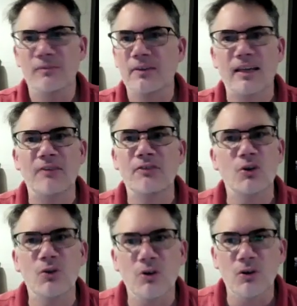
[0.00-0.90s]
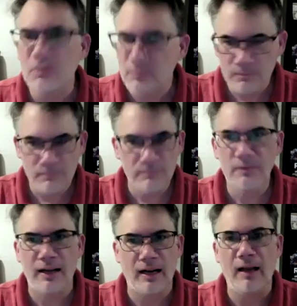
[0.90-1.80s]
give Google,
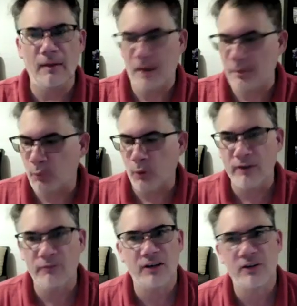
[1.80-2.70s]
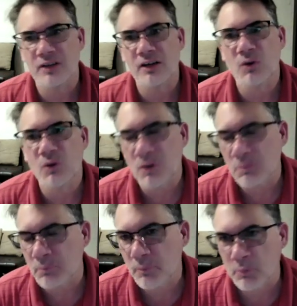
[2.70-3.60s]
and I I'm pointing fingers at Google
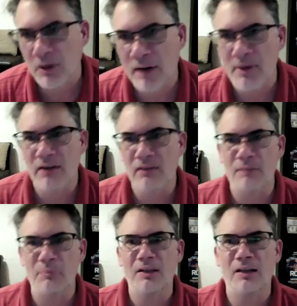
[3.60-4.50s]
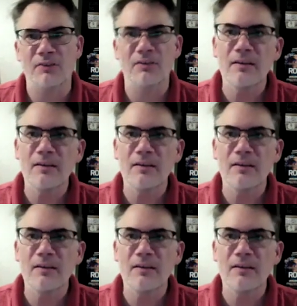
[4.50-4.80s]
primarily because